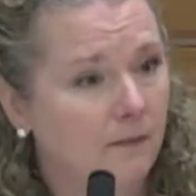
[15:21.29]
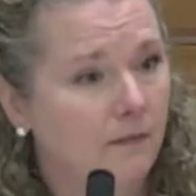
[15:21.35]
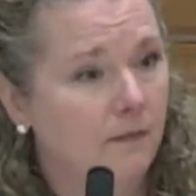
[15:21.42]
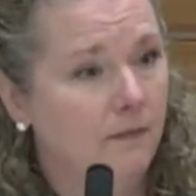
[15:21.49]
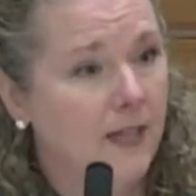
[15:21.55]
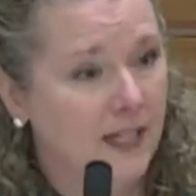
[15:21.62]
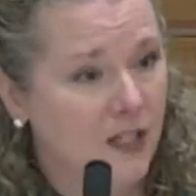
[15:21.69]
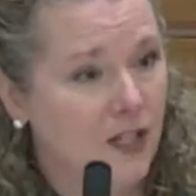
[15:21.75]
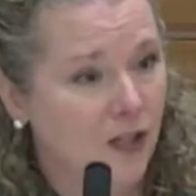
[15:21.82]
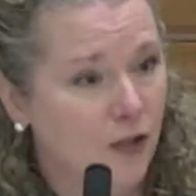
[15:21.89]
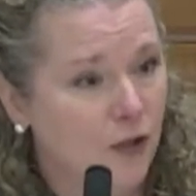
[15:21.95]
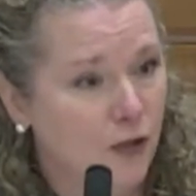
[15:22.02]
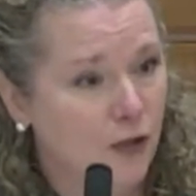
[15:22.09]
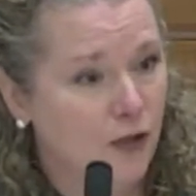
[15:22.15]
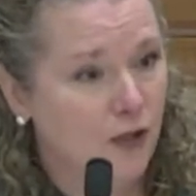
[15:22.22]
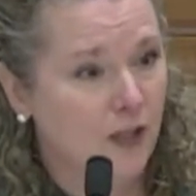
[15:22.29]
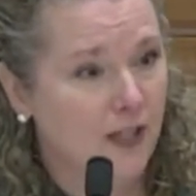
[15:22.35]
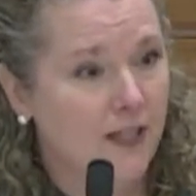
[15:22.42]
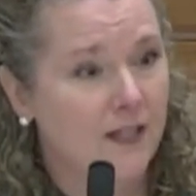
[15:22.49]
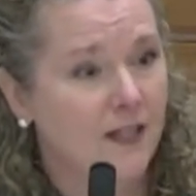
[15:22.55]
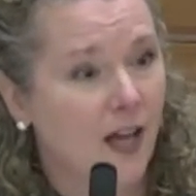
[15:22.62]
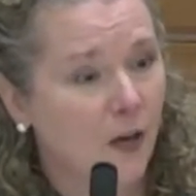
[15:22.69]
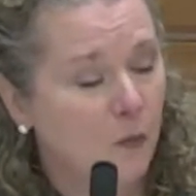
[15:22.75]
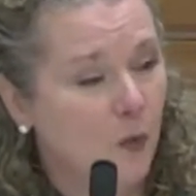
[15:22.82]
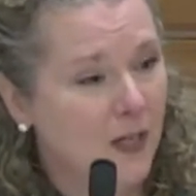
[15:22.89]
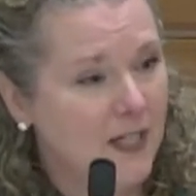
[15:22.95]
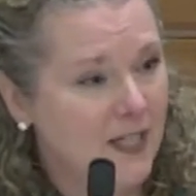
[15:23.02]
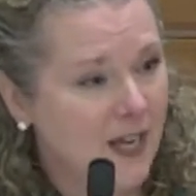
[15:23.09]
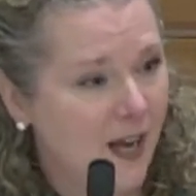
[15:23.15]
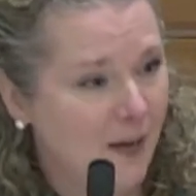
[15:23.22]
That's understood. It's not a
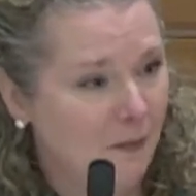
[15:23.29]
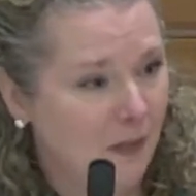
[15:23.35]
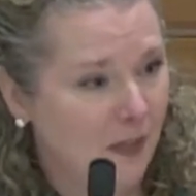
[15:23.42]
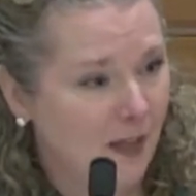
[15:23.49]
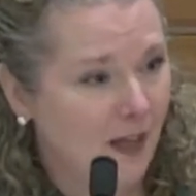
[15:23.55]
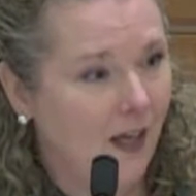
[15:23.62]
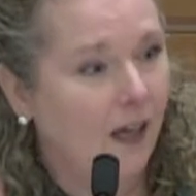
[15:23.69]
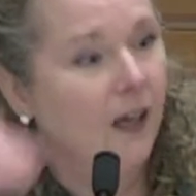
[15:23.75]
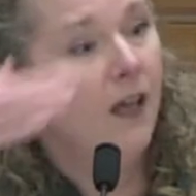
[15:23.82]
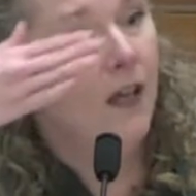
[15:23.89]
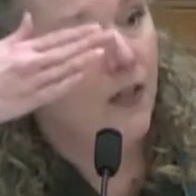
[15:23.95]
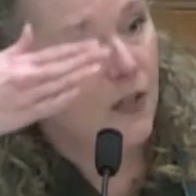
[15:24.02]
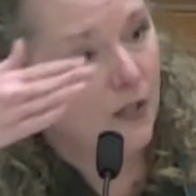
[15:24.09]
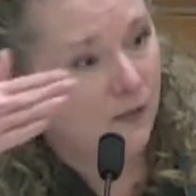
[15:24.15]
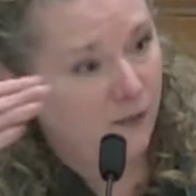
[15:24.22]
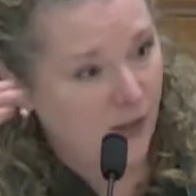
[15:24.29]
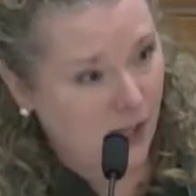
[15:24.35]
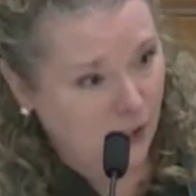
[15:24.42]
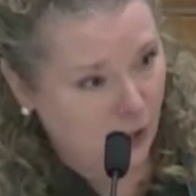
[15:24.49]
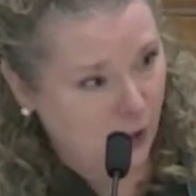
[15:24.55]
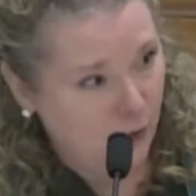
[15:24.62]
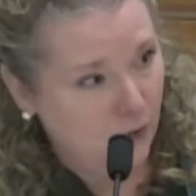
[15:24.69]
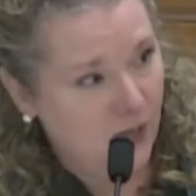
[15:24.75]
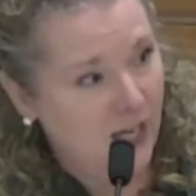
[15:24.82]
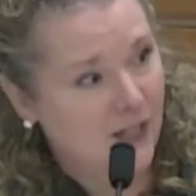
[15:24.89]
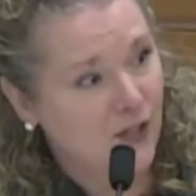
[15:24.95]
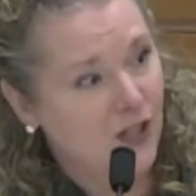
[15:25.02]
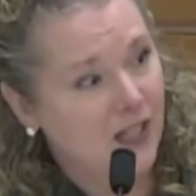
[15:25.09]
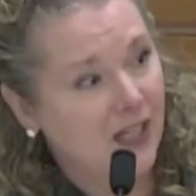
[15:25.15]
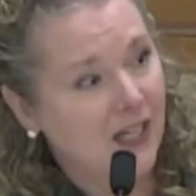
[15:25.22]
one-time thing, to follow
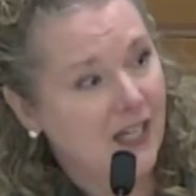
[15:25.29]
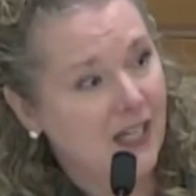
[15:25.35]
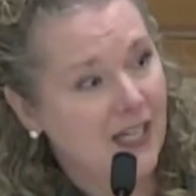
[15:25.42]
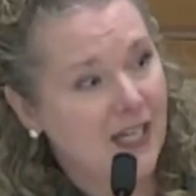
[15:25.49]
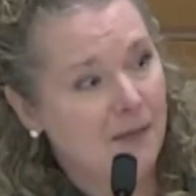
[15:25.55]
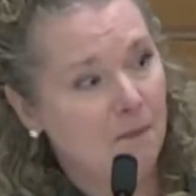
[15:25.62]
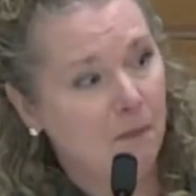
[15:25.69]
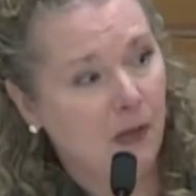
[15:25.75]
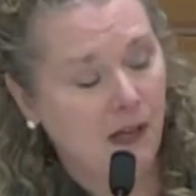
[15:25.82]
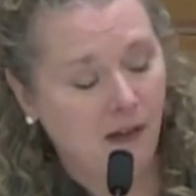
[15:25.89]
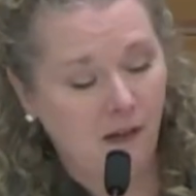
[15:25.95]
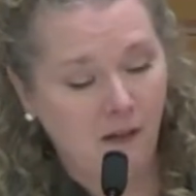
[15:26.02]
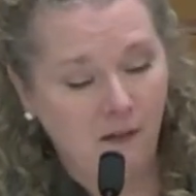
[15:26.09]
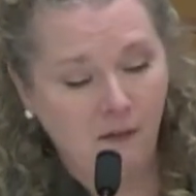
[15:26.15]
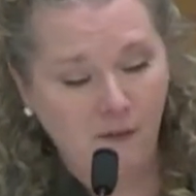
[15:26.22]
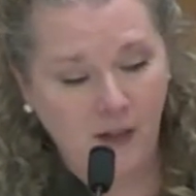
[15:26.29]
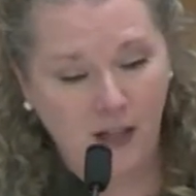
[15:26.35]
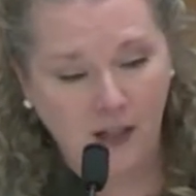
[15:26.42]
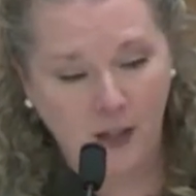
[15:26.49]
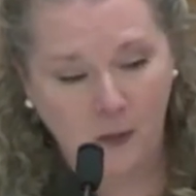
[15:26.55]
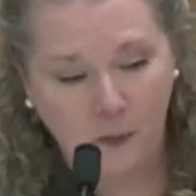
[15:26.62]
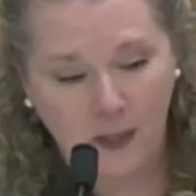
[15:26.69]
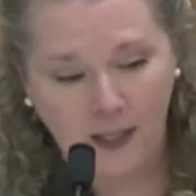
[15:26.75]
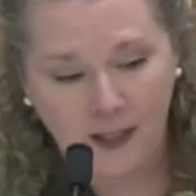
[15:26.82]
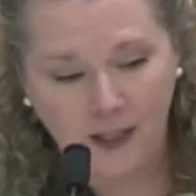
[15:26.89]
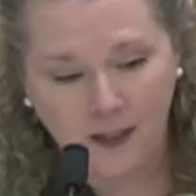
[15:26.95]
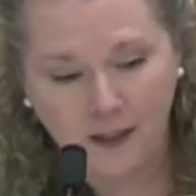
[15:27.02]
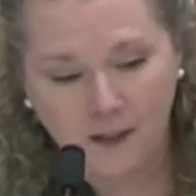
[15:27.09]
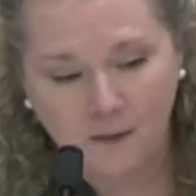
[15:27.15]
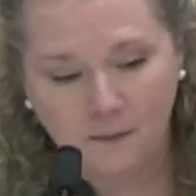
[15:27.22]
and to keep
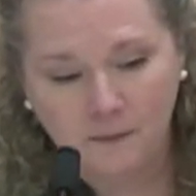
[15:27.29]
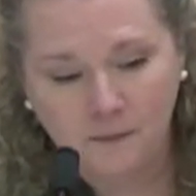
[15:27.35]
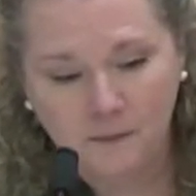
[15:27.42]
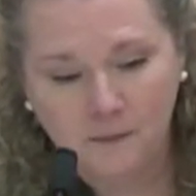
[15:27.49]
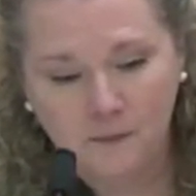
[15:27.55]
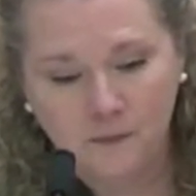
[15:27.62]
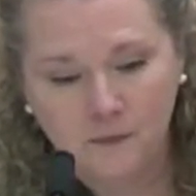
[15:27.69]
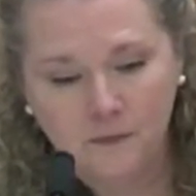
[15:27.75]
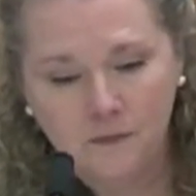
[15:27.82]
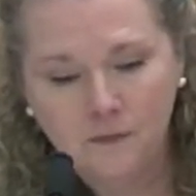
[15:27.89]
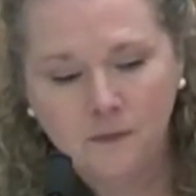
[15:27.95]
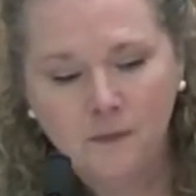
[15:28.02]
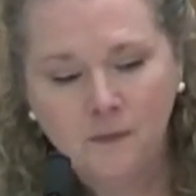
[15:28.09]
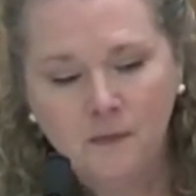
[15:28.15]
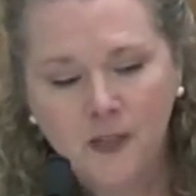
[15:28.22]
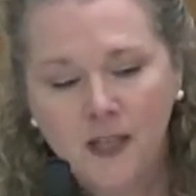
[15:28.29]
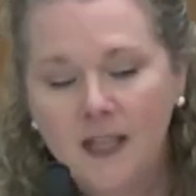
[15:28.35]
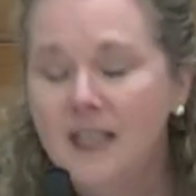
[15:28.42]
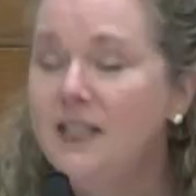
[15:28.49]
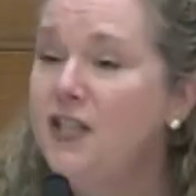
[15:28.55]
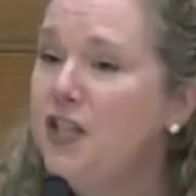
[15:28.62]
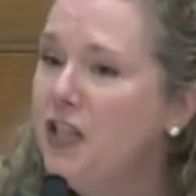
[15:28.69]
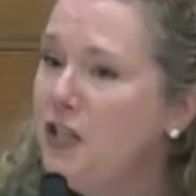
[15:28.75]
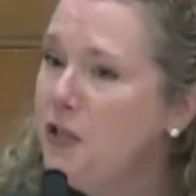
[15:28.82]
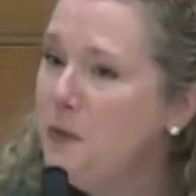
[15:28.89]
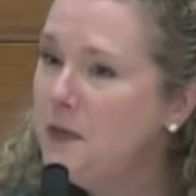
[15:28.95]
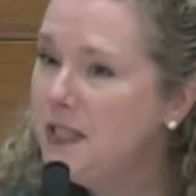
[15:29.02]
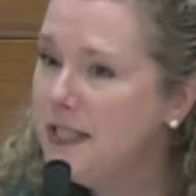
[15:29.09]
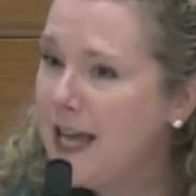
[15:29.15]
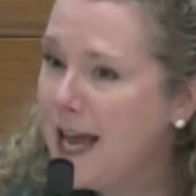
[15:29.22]
following.
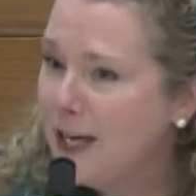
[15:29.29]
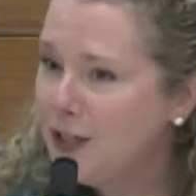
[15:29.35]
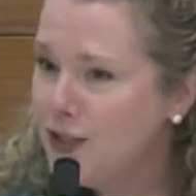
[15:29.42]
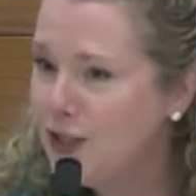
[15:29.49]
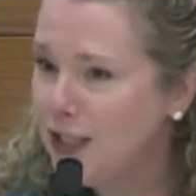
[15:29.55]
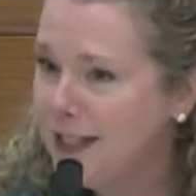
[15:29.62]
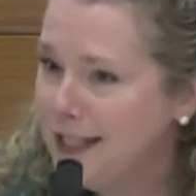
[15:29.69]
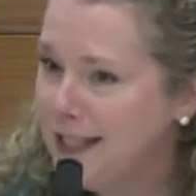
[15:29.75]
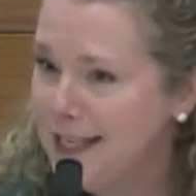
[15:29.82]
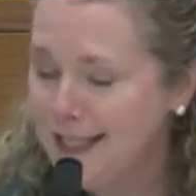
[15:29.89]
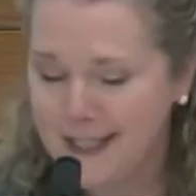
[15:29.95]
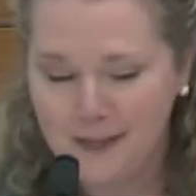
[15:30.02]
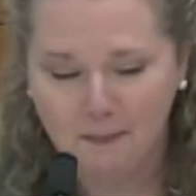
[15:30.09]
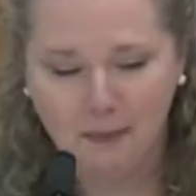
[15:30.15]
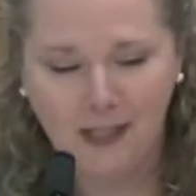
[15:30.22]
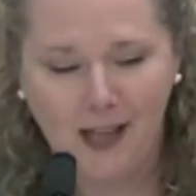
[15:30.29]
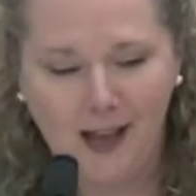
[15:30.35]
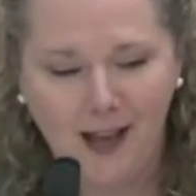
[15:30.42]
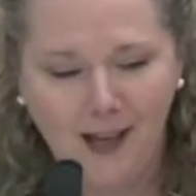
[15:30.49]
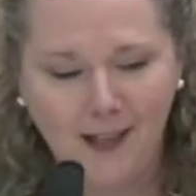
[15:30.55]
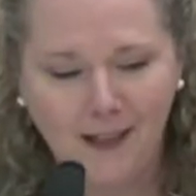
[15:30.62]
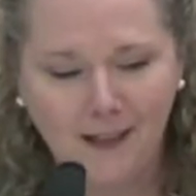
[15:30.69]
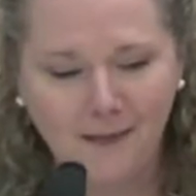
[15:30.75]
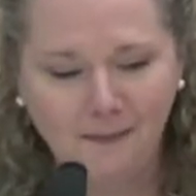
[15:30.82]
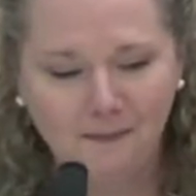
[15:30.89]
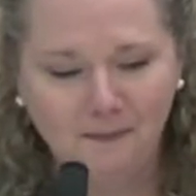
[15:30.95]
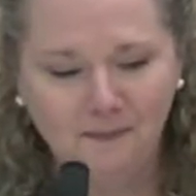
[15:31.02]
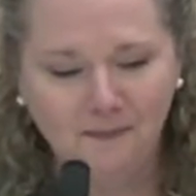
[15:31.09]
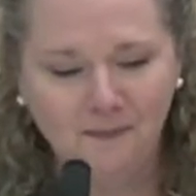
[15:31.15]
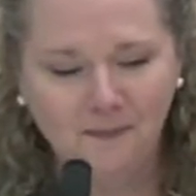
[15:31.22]
Continuous action is implied.
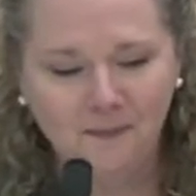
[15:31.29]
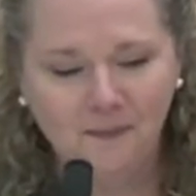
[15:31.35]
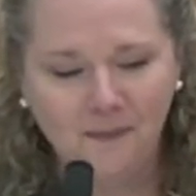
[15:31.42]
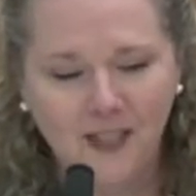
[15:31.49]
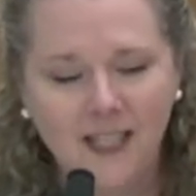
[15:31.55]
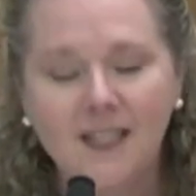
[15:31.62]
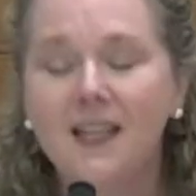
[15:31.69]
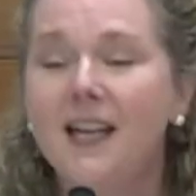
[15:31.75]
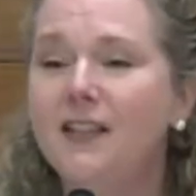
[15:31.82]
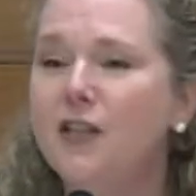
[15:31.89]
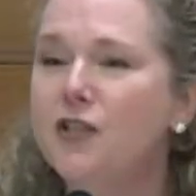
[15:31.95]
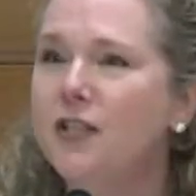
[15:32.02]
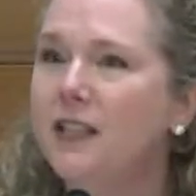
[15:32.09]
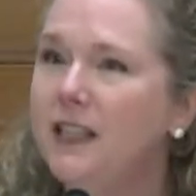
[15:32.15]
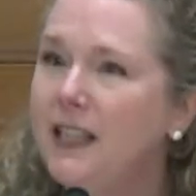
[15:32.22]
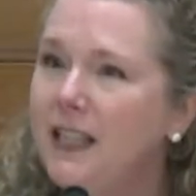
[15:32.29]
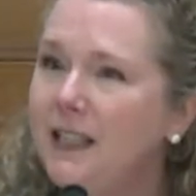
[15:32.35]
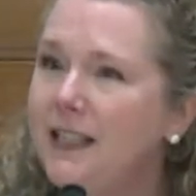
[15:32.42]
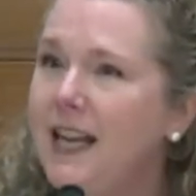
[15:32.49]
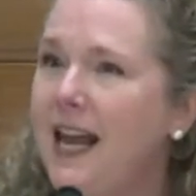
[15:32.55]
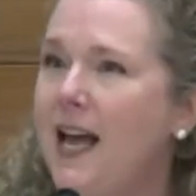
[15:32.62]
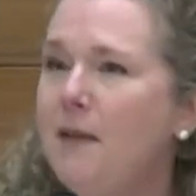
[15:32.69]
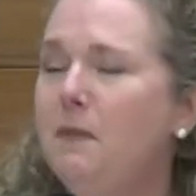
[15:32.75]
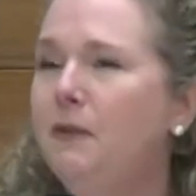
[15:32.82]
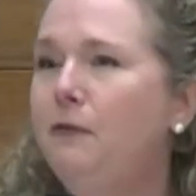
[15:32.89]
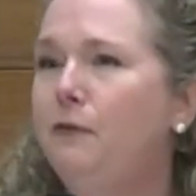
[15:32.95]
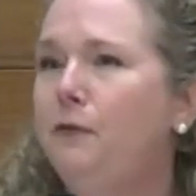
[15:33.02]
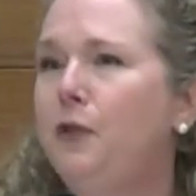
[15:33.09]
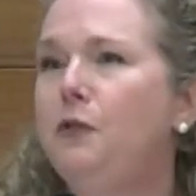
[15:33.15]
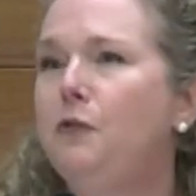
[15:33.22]
It's like there's a little dab of
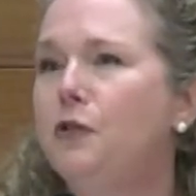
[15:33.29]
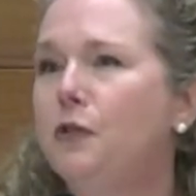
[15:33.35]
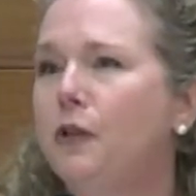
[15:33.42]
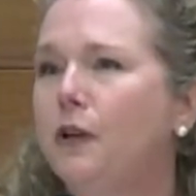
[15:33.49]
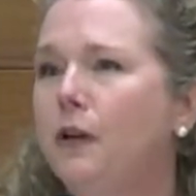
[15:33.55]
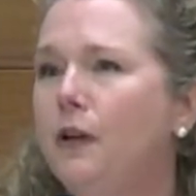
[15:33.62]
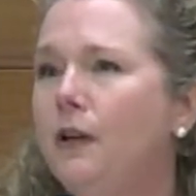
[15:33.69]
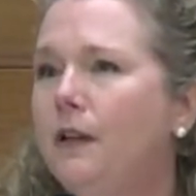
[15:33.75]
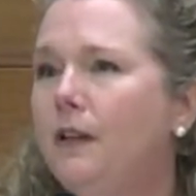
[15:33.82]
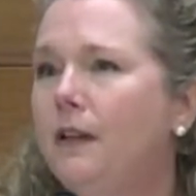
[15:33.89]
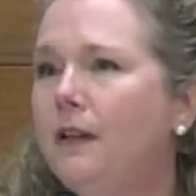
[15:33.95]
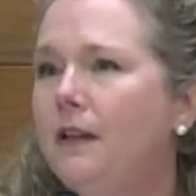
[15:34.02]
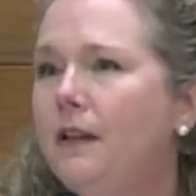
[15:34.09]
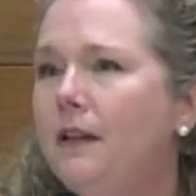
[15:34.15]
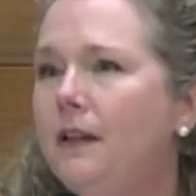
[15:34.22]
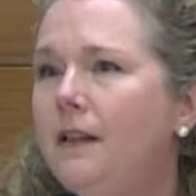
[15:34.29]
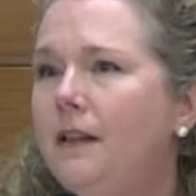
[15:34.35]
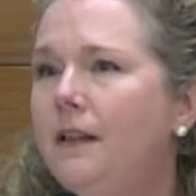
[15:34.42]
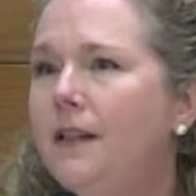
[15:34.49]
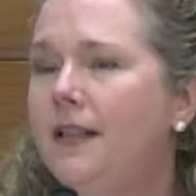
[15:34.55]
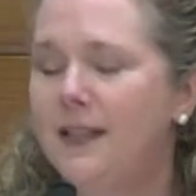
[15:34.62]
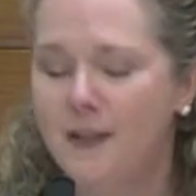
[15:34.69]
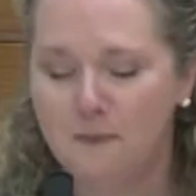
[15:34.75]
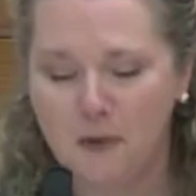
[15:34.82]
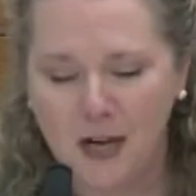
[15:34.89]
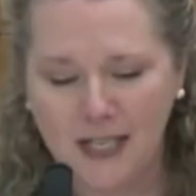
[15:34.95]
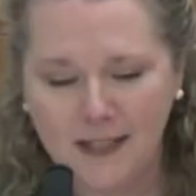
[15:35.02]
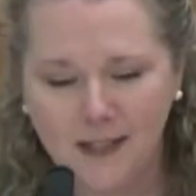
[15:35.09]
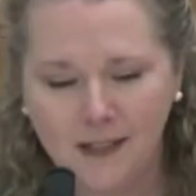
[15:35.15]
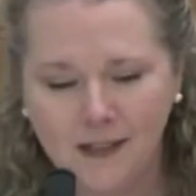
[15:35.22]
future in the
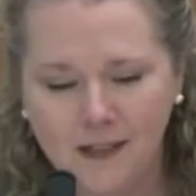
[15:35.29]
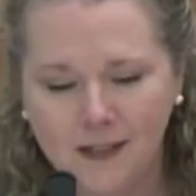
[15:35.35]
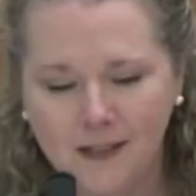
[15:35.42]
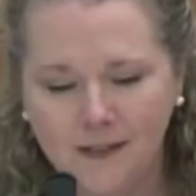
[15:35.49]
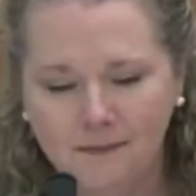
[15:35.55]
present.